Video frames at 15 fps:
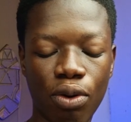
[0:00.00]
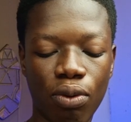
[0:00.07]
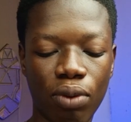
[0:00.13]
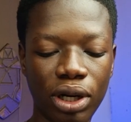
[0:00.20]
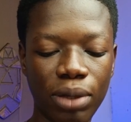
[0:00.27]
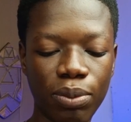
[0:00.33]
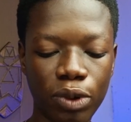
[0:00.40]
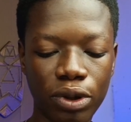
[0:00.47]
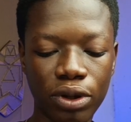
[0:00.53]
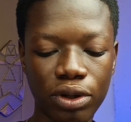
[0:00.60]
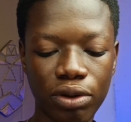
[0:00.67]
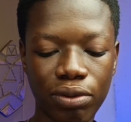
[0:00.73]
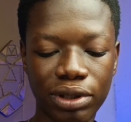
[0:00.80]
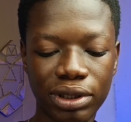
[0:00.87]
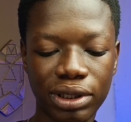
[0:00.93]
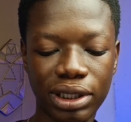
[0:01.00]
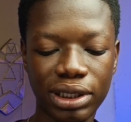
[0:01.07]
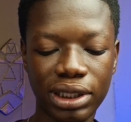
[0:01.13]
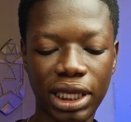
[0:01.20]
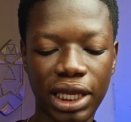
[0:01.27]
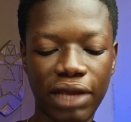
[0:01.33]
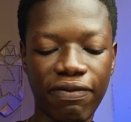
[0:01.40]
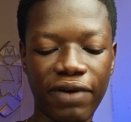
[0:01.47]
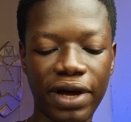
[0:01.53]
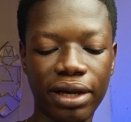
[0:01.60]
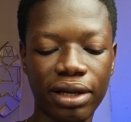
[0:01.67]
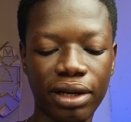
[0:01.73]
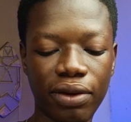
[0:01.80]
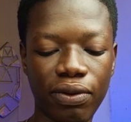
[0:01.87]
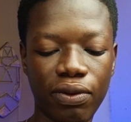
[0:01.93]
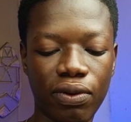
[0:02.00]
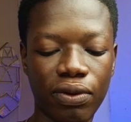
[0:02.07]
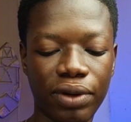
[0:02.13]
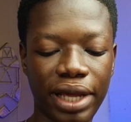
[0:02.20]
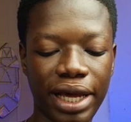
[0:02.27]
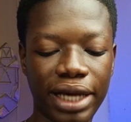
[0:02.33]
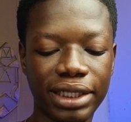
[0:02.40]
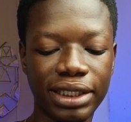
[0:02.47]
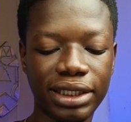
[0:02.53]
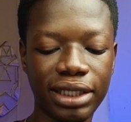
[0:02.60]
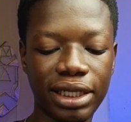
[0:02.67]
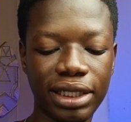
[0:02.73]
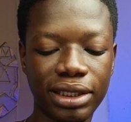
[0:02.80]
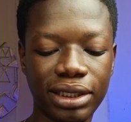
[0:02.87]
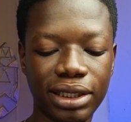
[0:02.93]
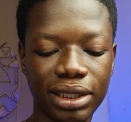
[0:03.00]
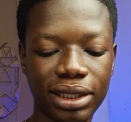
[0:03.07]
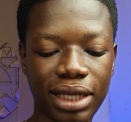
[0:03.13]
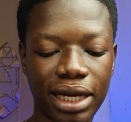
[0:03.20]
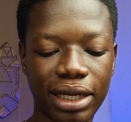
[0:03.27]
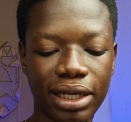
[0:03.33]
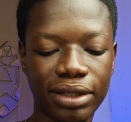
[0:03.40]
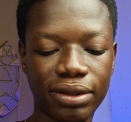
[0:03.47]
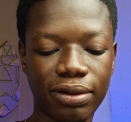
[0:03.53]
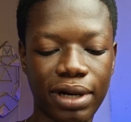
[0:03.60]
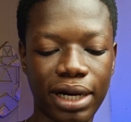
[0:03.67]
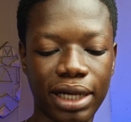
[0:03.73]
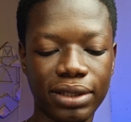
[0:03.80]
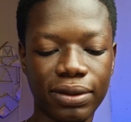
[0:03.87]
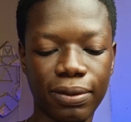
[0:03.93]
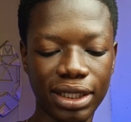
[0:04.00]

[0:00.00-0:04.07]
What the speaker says: what I'm going to do is this. If I click on exchange just like this, right,